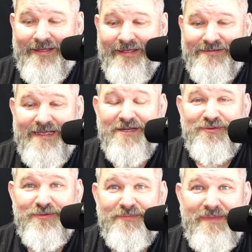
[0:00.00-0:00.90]
His
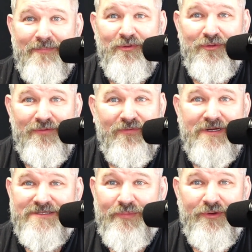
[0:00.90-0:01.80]
actual people who have
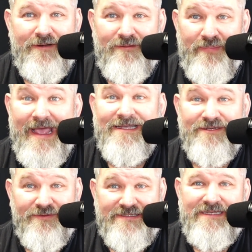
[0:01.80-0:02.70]
already supported him in the
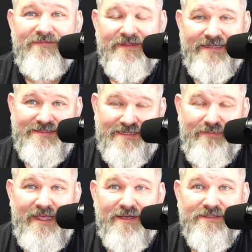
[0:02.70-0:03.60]
past are receiving these in the
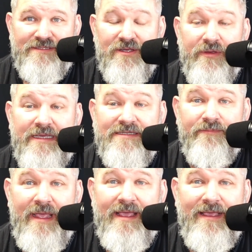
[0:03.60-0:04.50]
mail. So
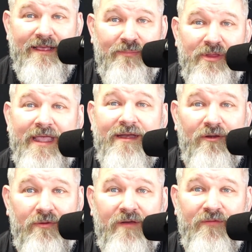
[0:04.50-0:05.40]
he's making a plan
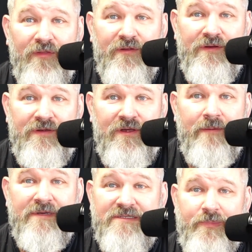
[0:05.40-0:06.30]
to run for a third
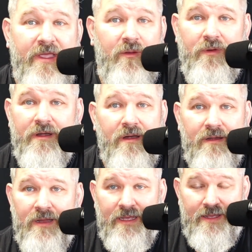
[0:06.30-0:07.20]
term, despite what
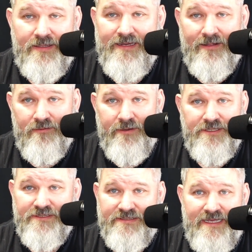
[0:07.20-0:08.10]
our
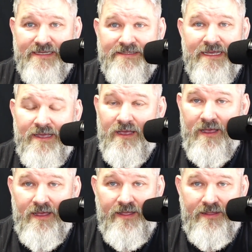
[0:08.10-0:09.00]
declaration says,
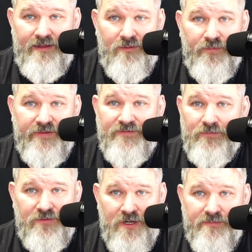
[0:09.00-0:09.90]
in only 2
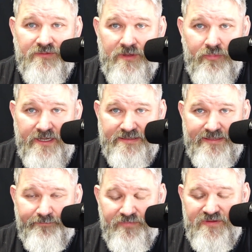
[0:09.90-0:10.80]
terms with the president.